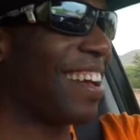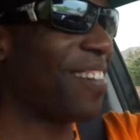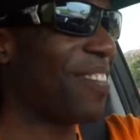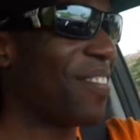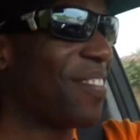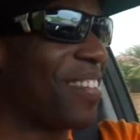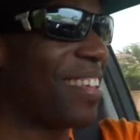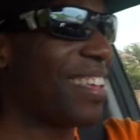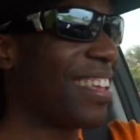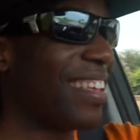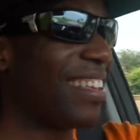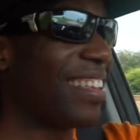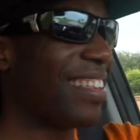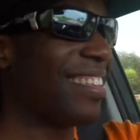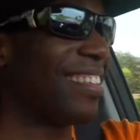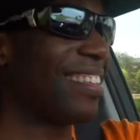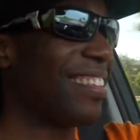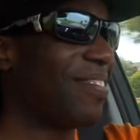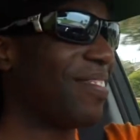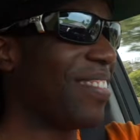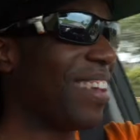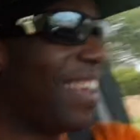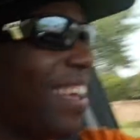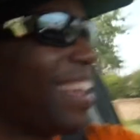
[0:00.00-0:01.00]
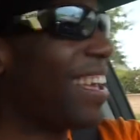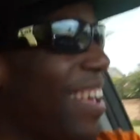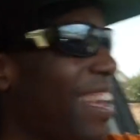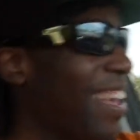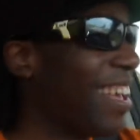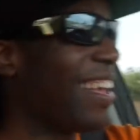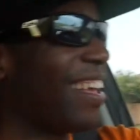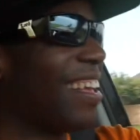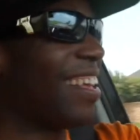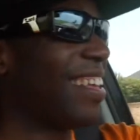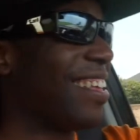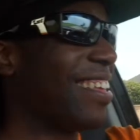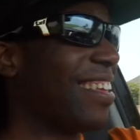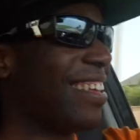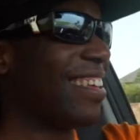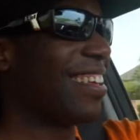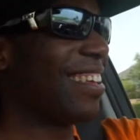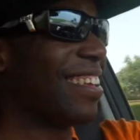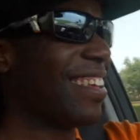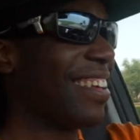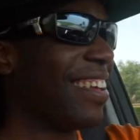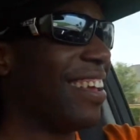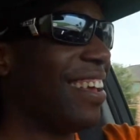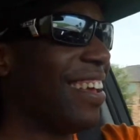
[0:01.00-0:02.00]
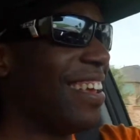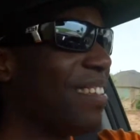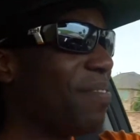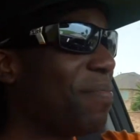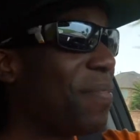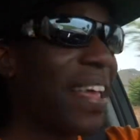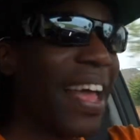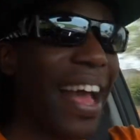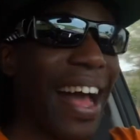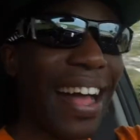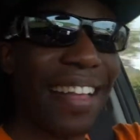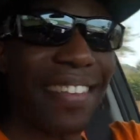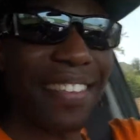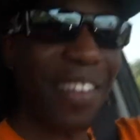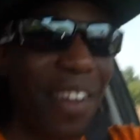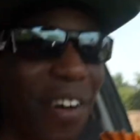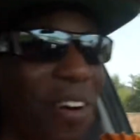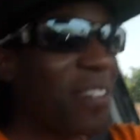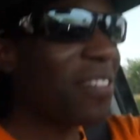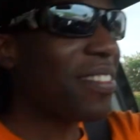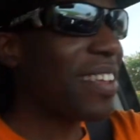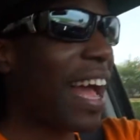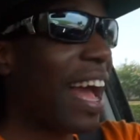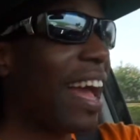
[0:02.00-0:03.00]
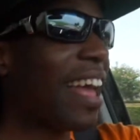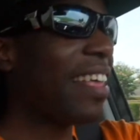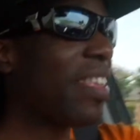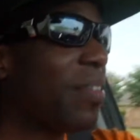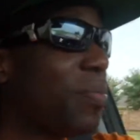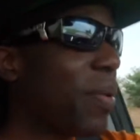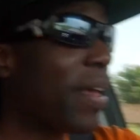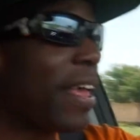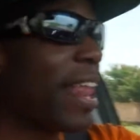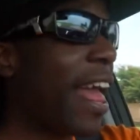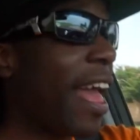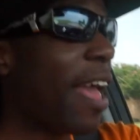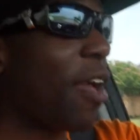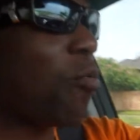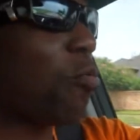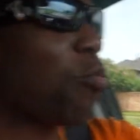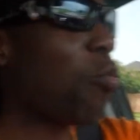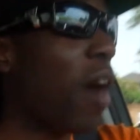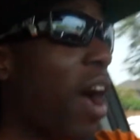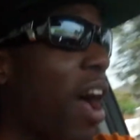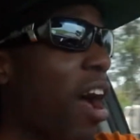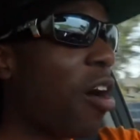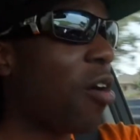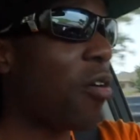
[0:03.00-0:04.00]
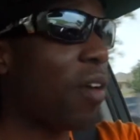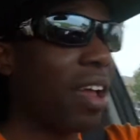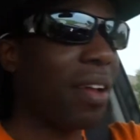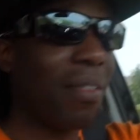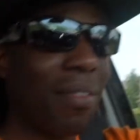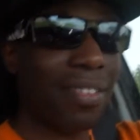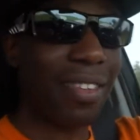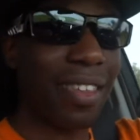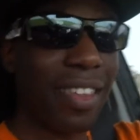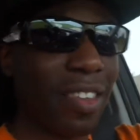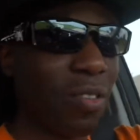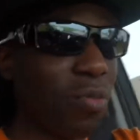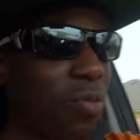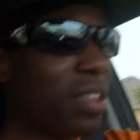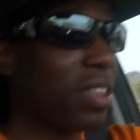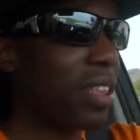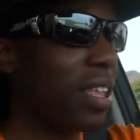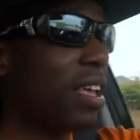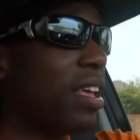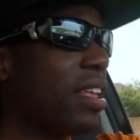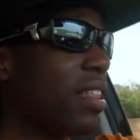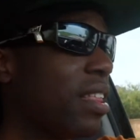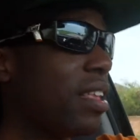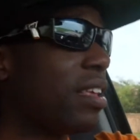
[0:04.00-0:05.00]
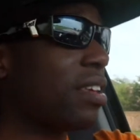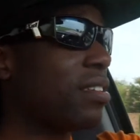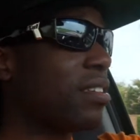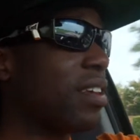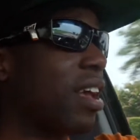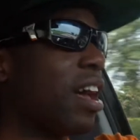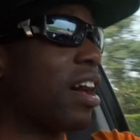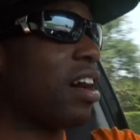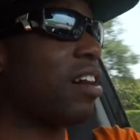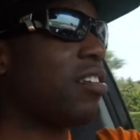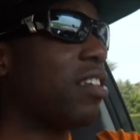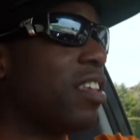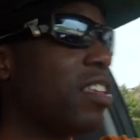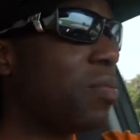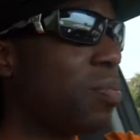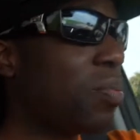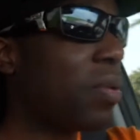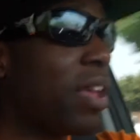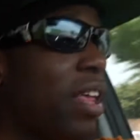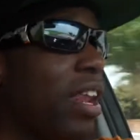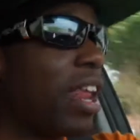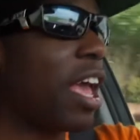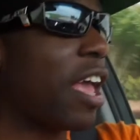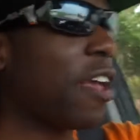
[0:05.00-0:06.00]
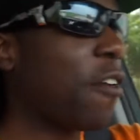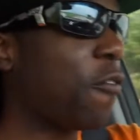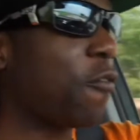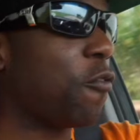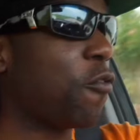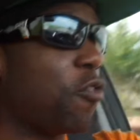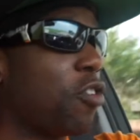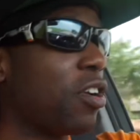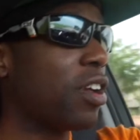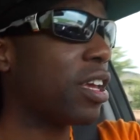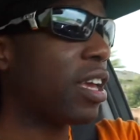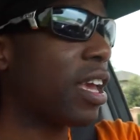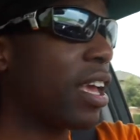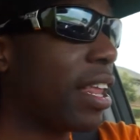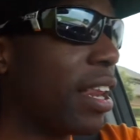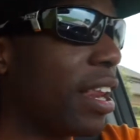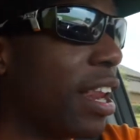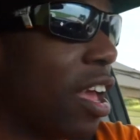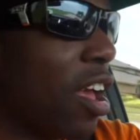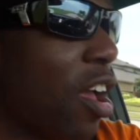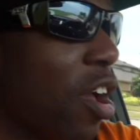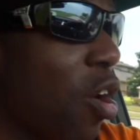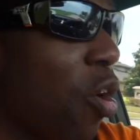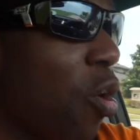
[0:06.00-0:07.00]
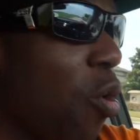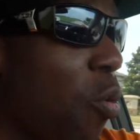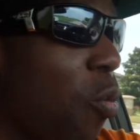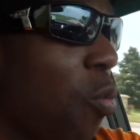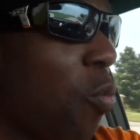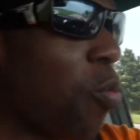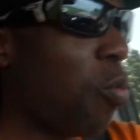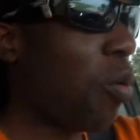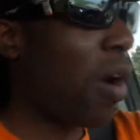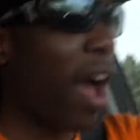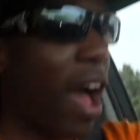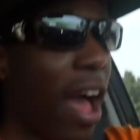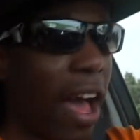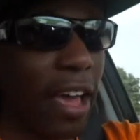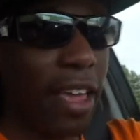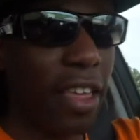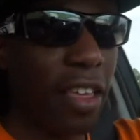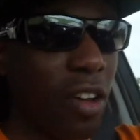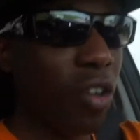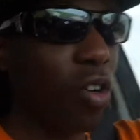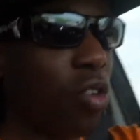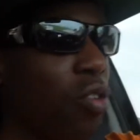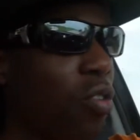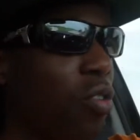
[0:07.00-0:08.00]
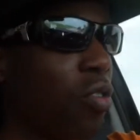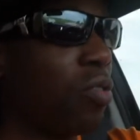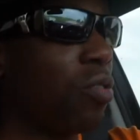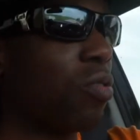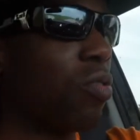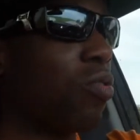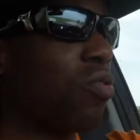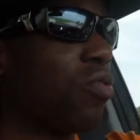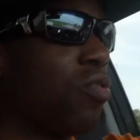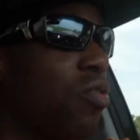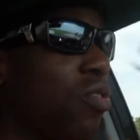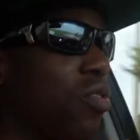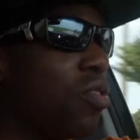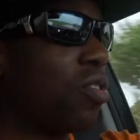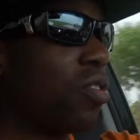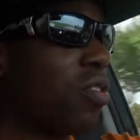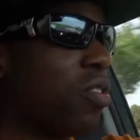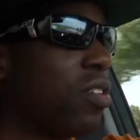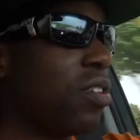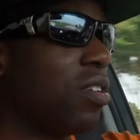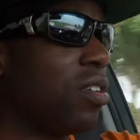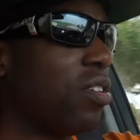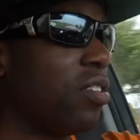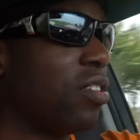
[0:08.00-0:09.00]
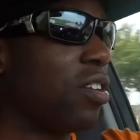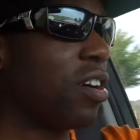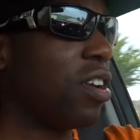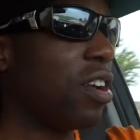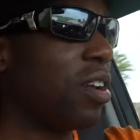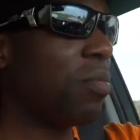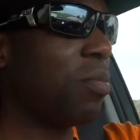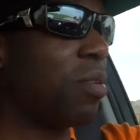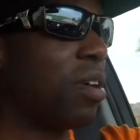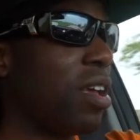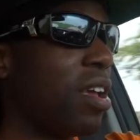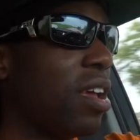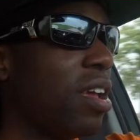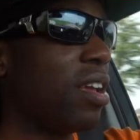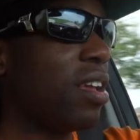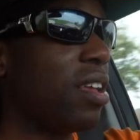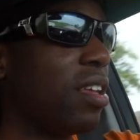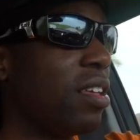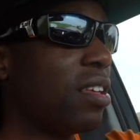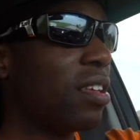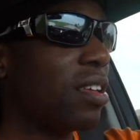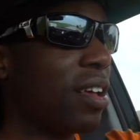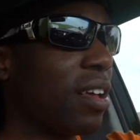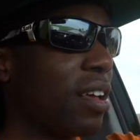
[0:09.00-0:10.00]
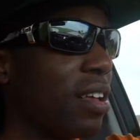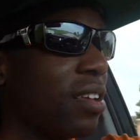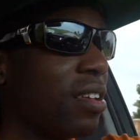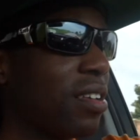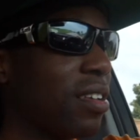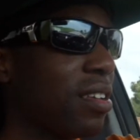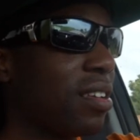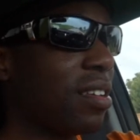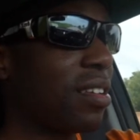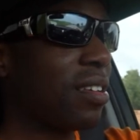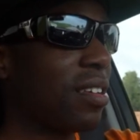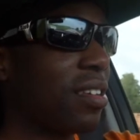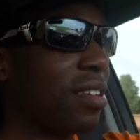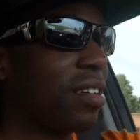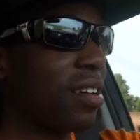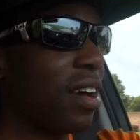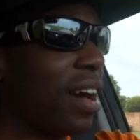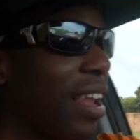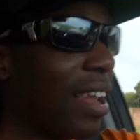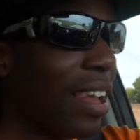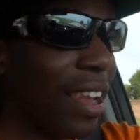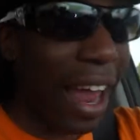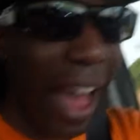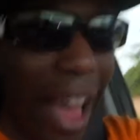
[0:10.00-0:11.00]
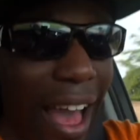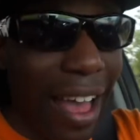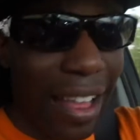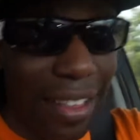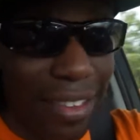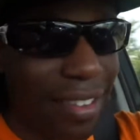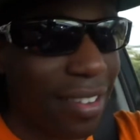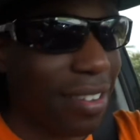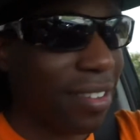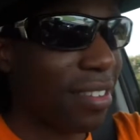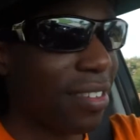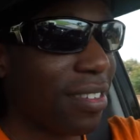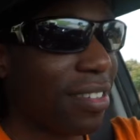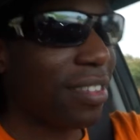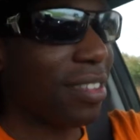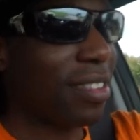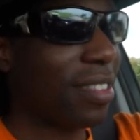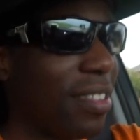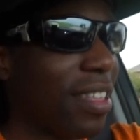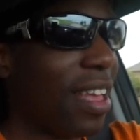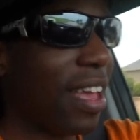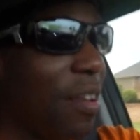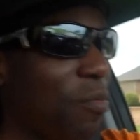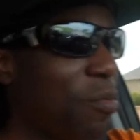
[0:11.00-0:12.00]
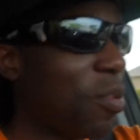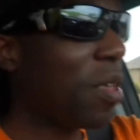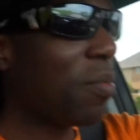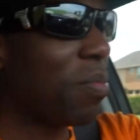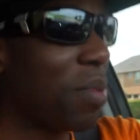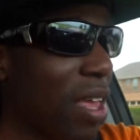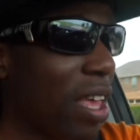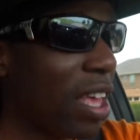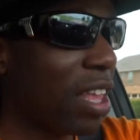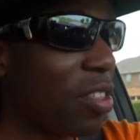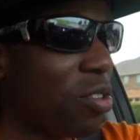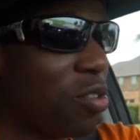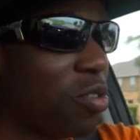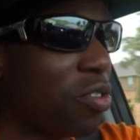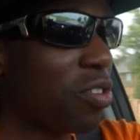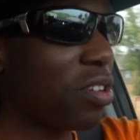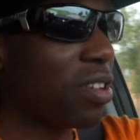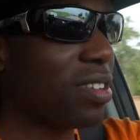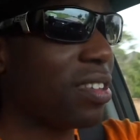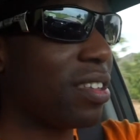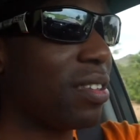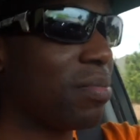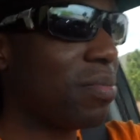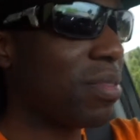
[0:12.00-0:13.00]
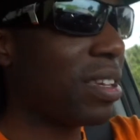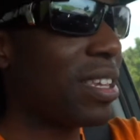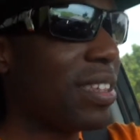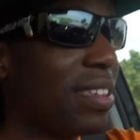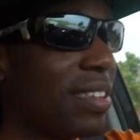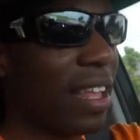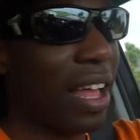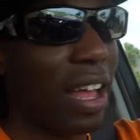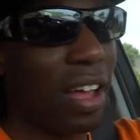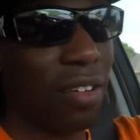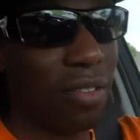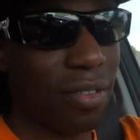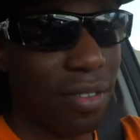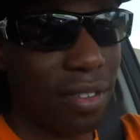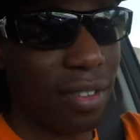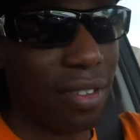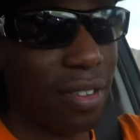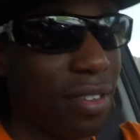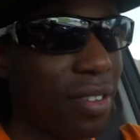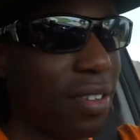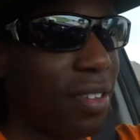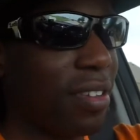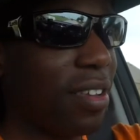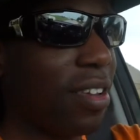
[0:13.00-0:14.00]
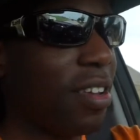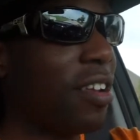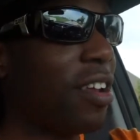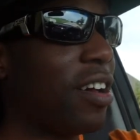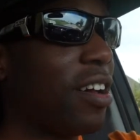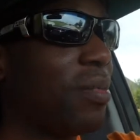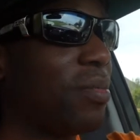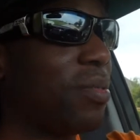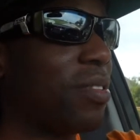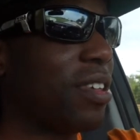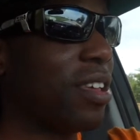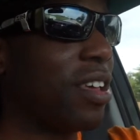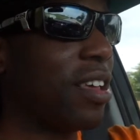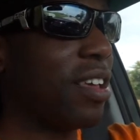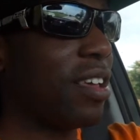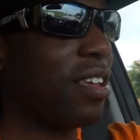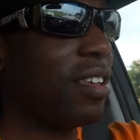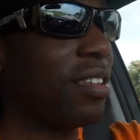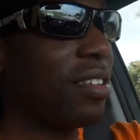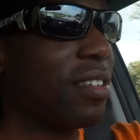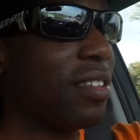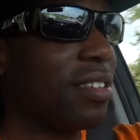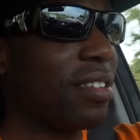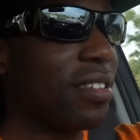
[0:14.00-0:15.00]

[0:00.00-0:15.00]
I'm, man. It's been, I told y'all, it's been a while ever since we did this, y'all. It's been a freaking while. You know what I mean? A lot that we been doing some missed outs. You know what I'm saying?